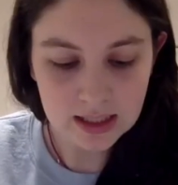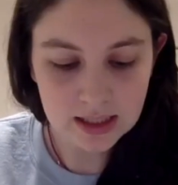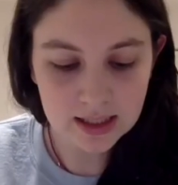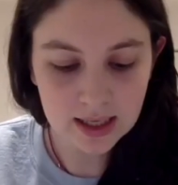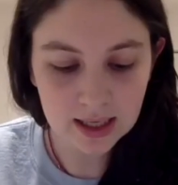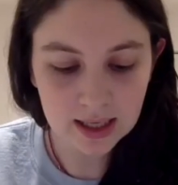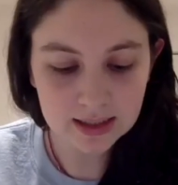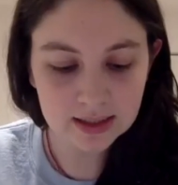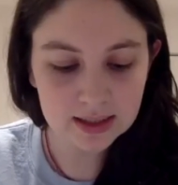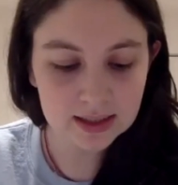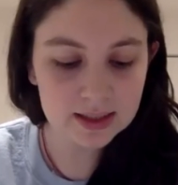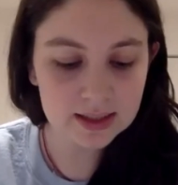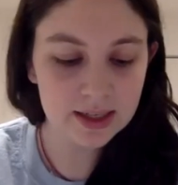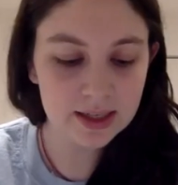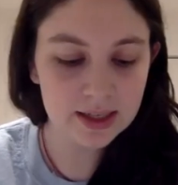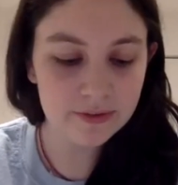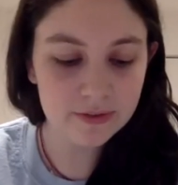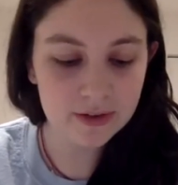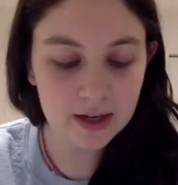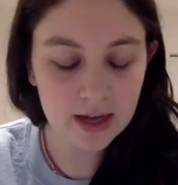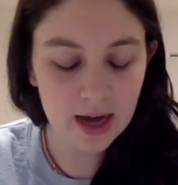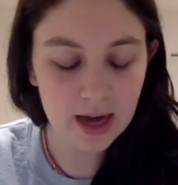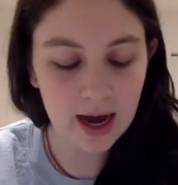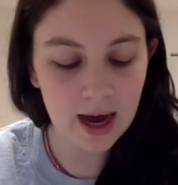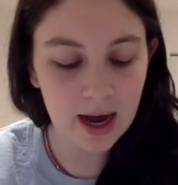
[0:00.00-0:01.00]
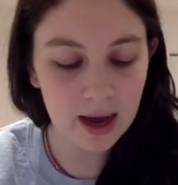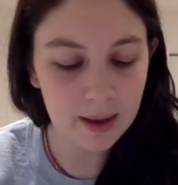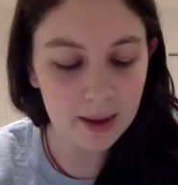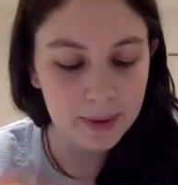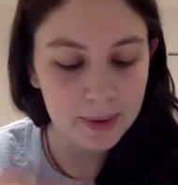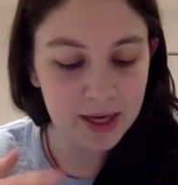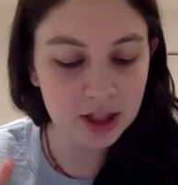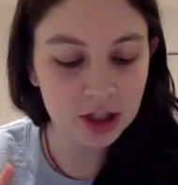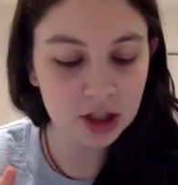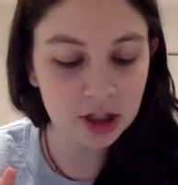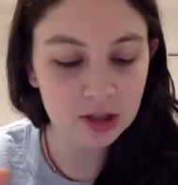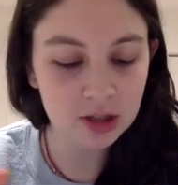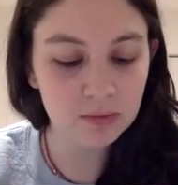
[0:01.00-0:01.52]
Sensitivity. A
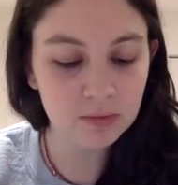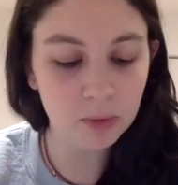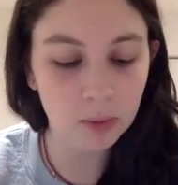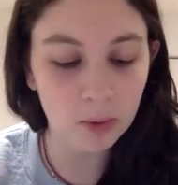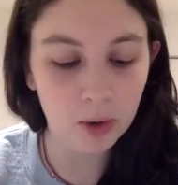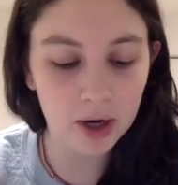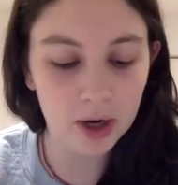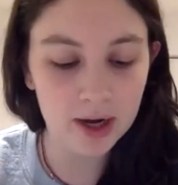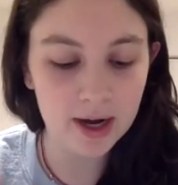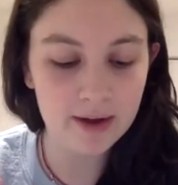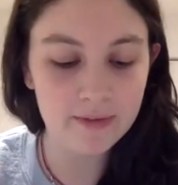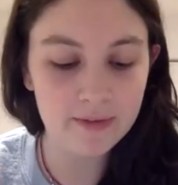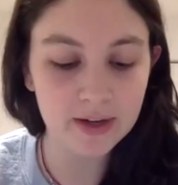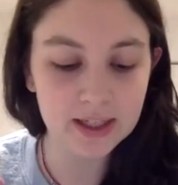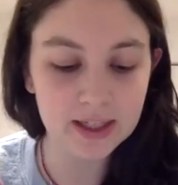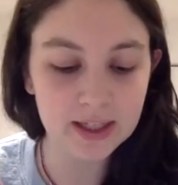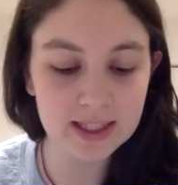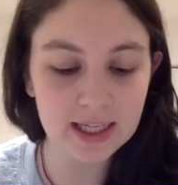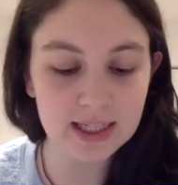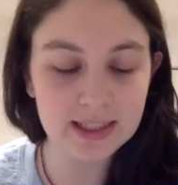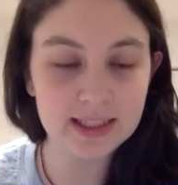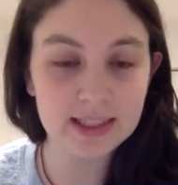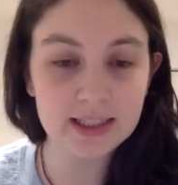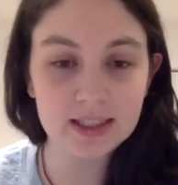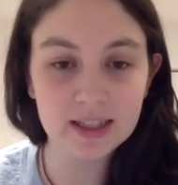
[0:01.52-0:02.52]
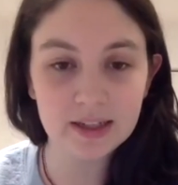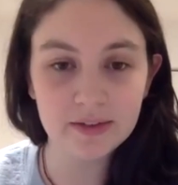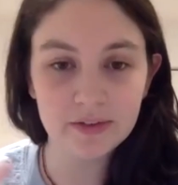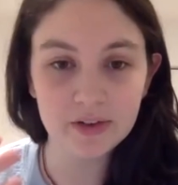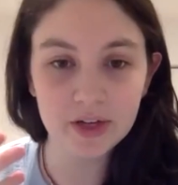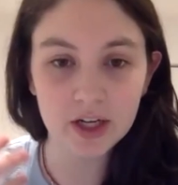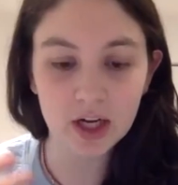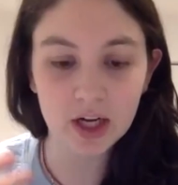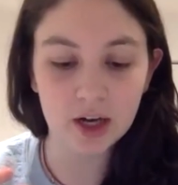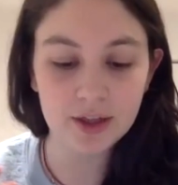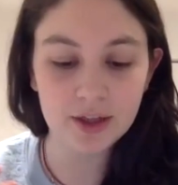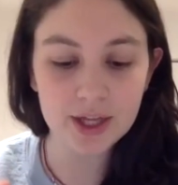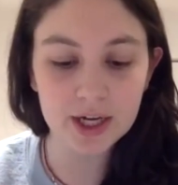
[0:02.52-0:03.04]
patient reported having
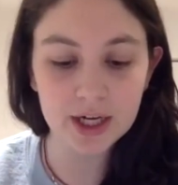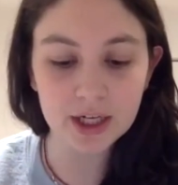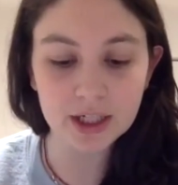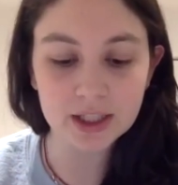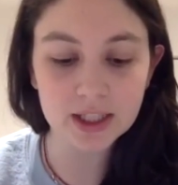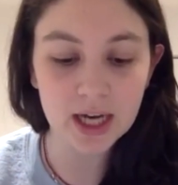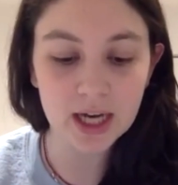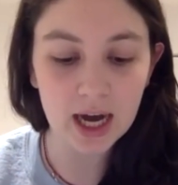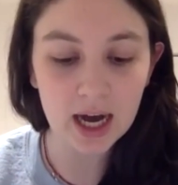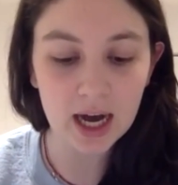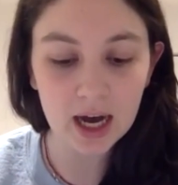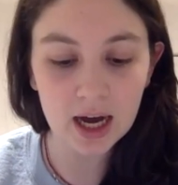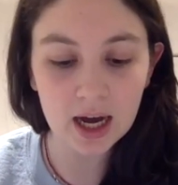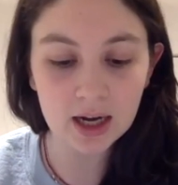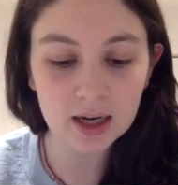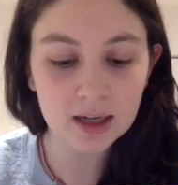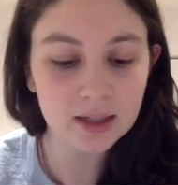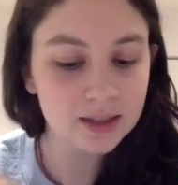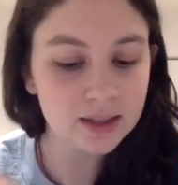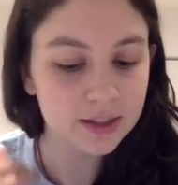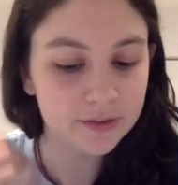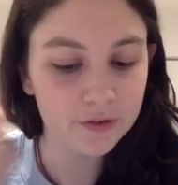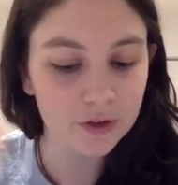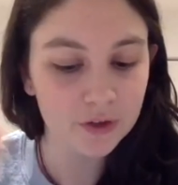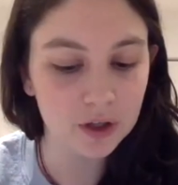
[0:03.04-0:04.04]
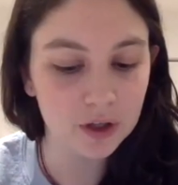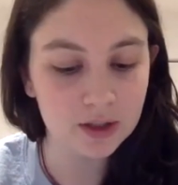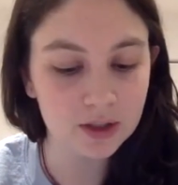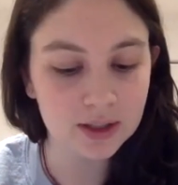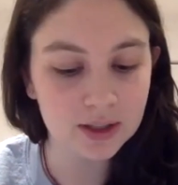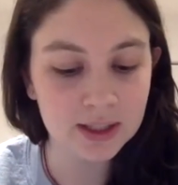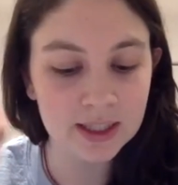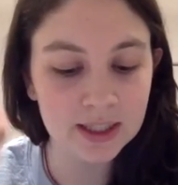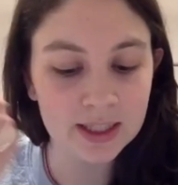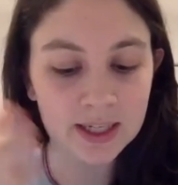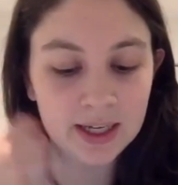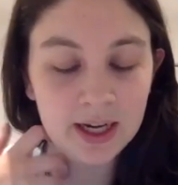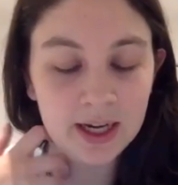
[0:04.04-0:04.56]
sensitivity on their tongue,
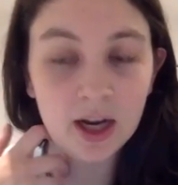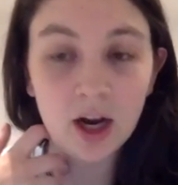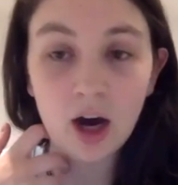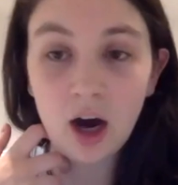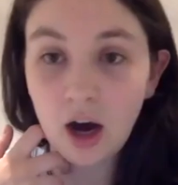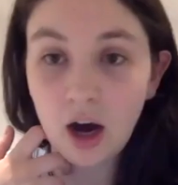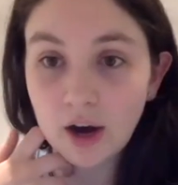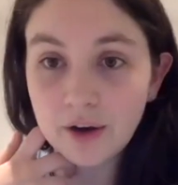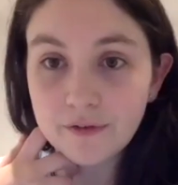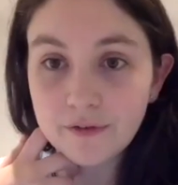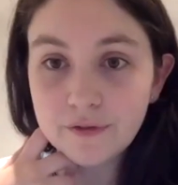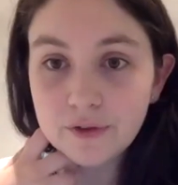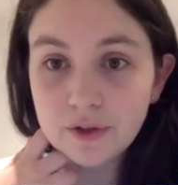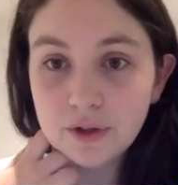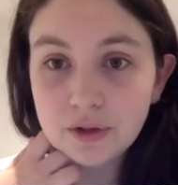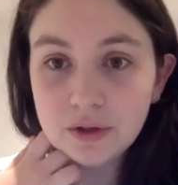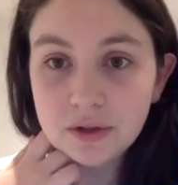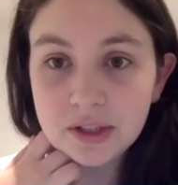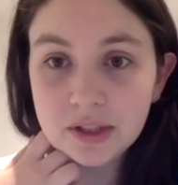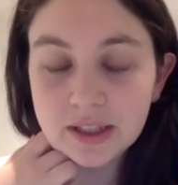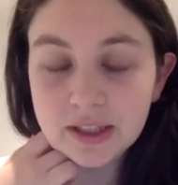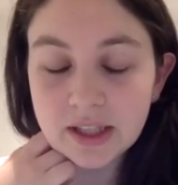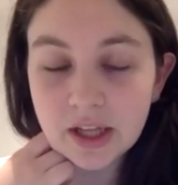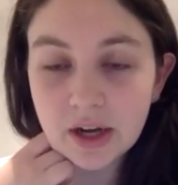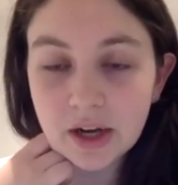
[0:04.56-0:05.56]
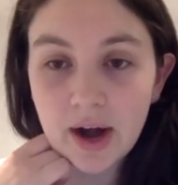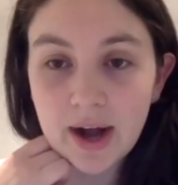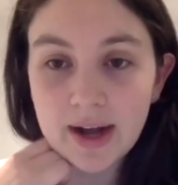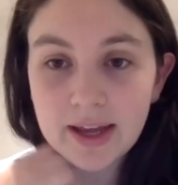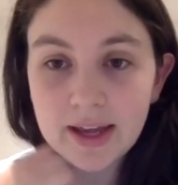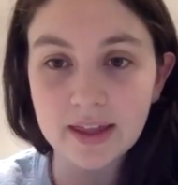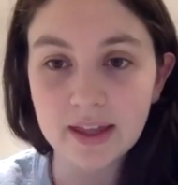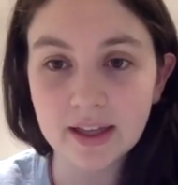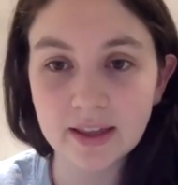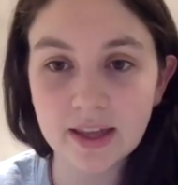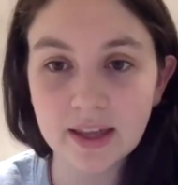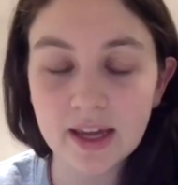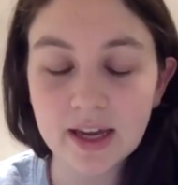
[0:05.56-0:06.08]
difficulty eating hot foods. Is there
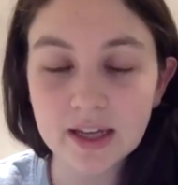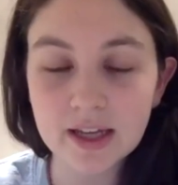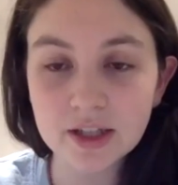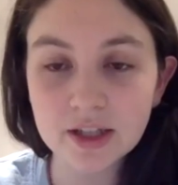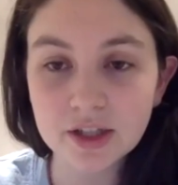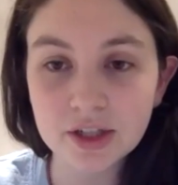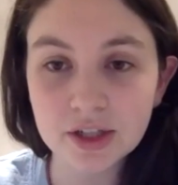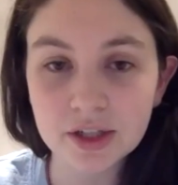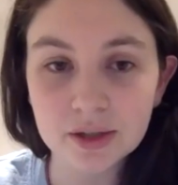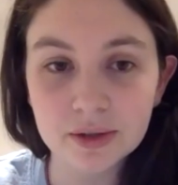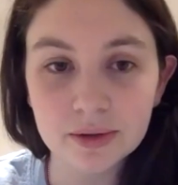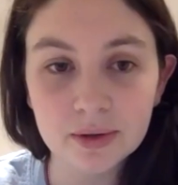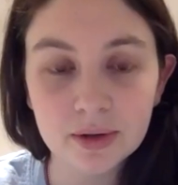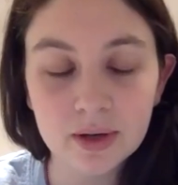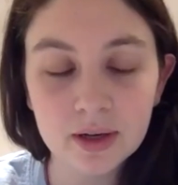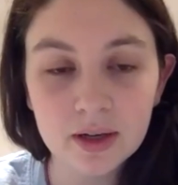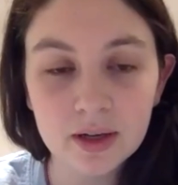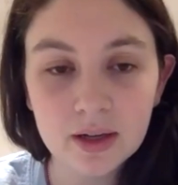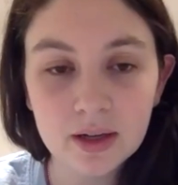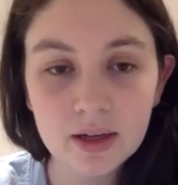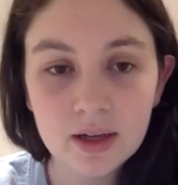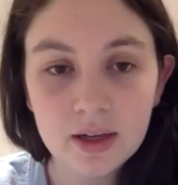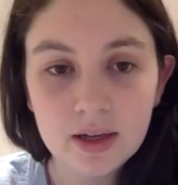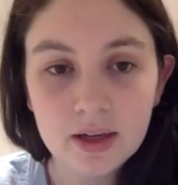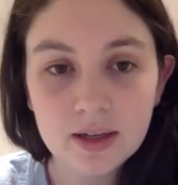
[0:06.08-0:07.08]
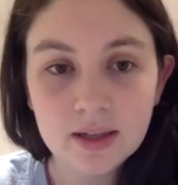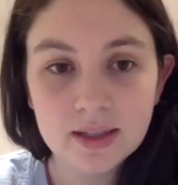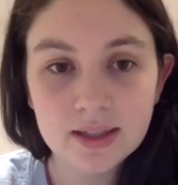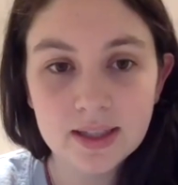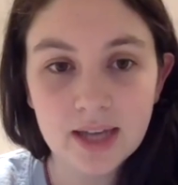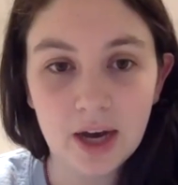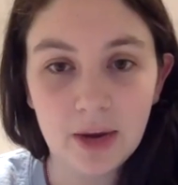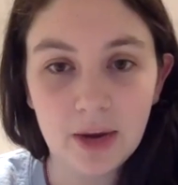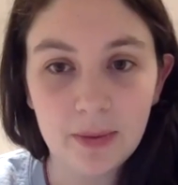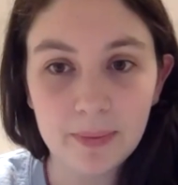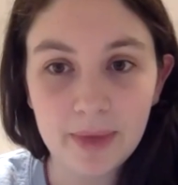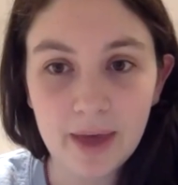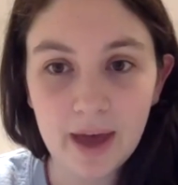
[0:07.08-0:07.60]
anything they can do to help?